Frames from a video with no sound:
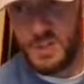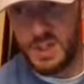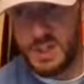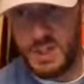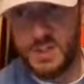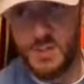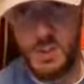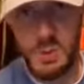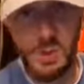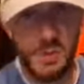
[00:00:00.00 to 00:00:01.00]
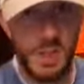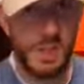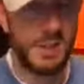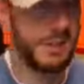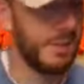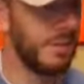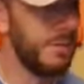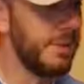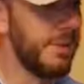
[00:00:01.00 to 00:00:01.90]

on the last few weeks without any tournaments.